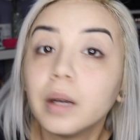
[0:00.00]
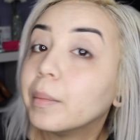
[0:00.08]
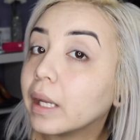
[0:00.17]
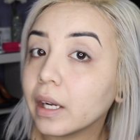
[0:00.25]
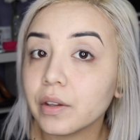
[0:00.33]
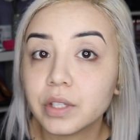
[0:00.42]

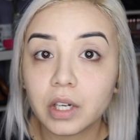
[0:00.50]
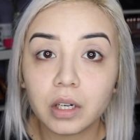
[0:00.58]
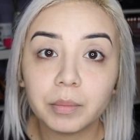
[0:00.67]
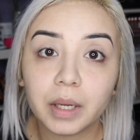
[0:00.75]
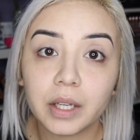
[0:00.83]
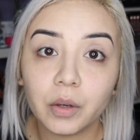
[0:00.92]
And I'll
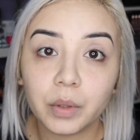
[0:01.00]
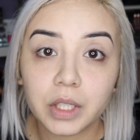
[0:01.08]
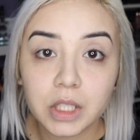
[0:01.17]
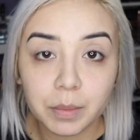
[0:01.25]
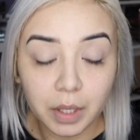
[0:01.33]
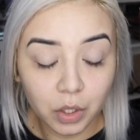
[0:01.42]
start by going
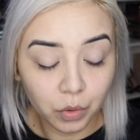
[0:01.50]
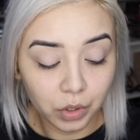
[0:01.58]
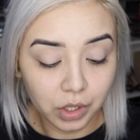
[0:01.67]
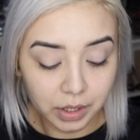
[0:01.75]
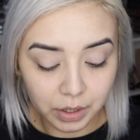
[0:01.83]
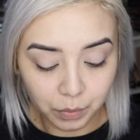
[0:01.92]
into my
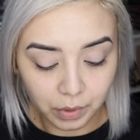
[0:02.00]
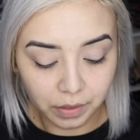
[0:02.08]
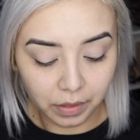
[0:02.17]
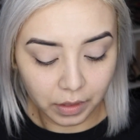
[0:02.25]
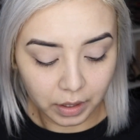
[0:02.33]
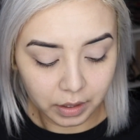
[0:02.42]
crease
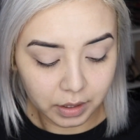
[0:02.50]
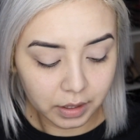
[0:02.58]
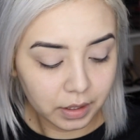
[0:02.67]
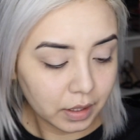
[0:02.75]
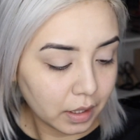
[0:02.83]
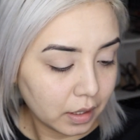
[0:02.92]
with
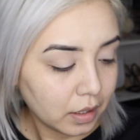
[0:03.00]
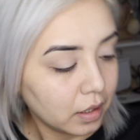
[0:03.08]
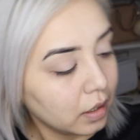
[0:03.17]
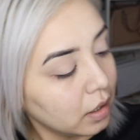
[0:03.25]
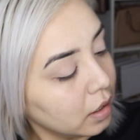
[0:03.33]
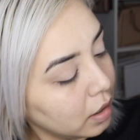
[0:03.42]
this
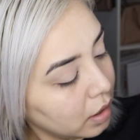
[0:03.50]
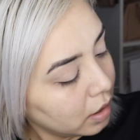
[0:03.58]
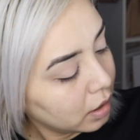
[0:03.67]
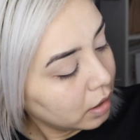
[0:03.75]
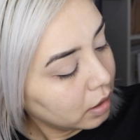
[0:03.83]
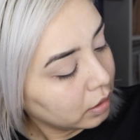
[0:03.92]

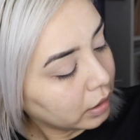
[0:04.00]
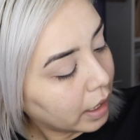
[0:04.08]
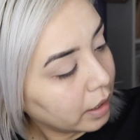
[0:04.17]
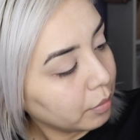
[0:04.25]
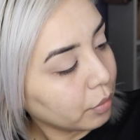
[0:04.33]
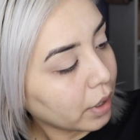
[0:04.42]

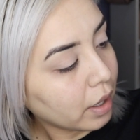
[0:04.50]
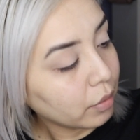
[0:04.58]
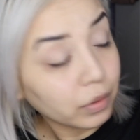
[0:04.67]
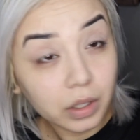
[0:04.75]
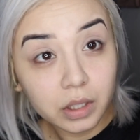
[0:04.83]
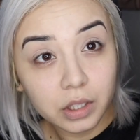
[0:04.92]
light
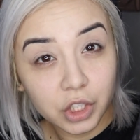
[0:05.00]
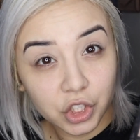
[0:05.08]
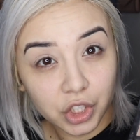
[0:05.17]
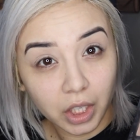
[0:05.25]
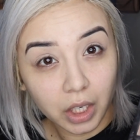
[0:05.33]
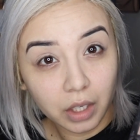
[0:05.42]
brown
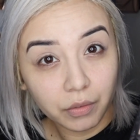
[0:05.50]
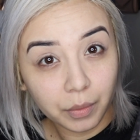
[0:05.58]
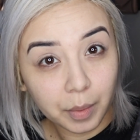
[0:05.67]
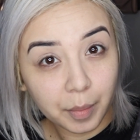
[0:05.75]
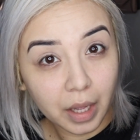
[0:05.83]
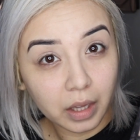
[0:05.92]
shade
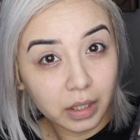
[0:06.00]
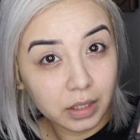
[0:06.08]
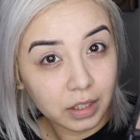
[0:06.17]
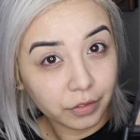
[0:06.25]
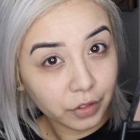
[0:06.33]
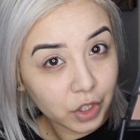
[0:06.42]
from the palette.
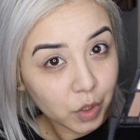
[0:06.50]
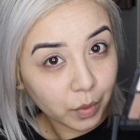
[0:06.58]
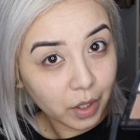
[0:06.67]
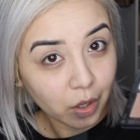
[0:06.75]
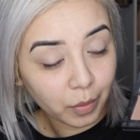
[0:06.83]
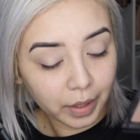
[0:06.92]
It's the first
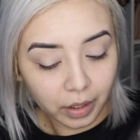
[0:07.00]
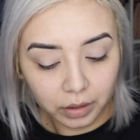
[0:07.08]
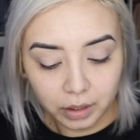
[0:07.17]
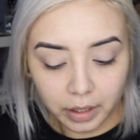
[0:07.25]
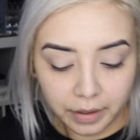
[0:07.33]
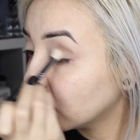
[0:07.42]
one all the way on
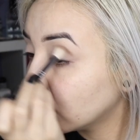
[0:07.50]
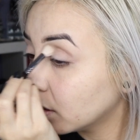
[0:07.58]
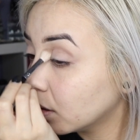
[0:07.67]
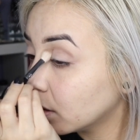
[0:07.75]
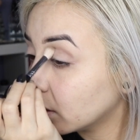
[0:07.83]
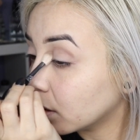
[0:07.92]
the left.
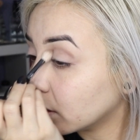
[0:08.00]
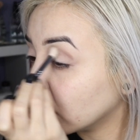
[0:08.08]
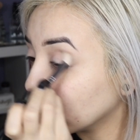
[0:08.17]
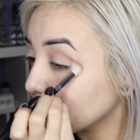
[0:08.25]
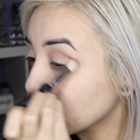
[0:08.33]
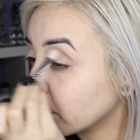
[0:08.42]
And
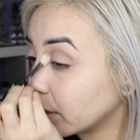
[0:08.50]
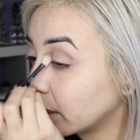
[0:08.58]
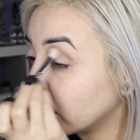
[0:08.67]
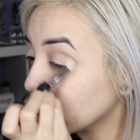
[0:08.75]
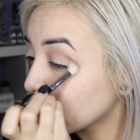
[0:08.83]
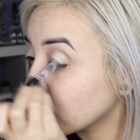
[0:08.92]
I'll just
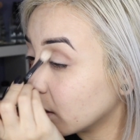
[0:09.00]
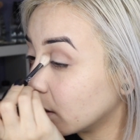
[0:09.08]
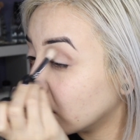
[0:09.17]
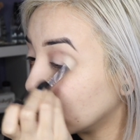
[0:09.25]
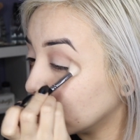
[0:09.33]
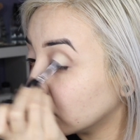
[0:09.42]
blend this
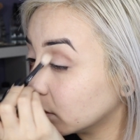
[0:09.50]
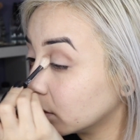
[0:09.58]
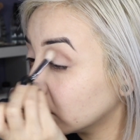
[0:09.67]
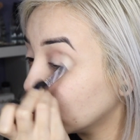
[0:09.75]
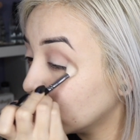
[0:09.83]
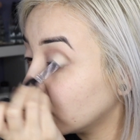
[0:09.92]
all
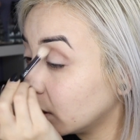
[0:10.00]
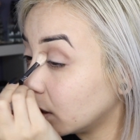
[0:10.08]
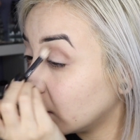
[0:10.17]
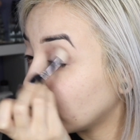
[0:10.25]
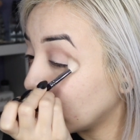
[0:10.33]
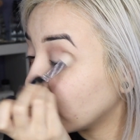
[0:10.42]

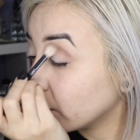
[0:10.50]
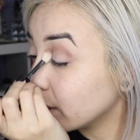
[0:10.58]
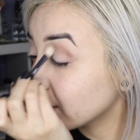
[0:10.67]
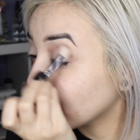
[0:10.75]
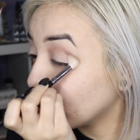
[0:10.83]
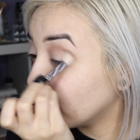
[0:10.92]
in my
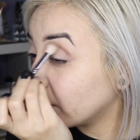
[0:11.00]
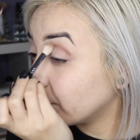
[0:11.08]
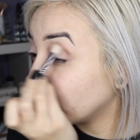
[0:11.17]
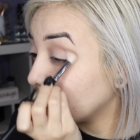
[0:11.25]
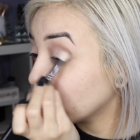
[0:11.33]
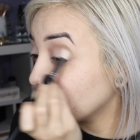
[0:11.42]
crease and
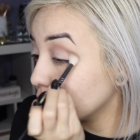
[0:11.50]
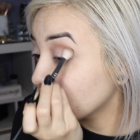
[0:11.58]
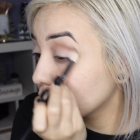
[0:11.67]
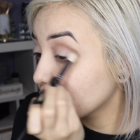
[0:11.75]
above my crease.